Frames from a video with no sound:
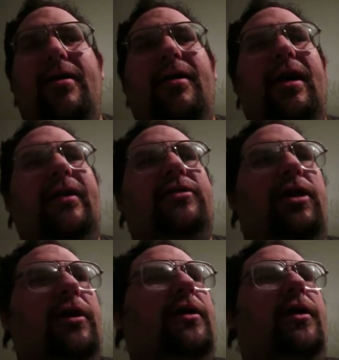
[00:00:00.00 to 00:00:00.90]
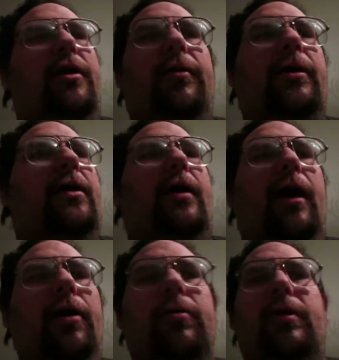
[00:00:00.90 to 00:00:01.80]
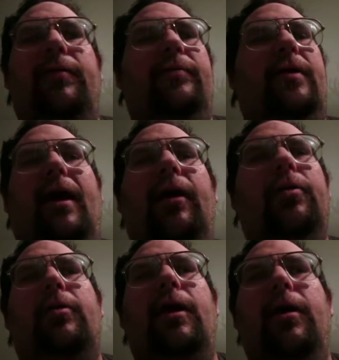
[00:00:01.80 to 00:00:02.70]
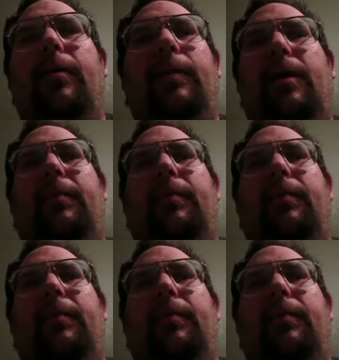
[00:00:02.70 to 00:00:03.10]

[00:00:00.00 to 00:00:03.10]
that it's like, you know what? I don't care about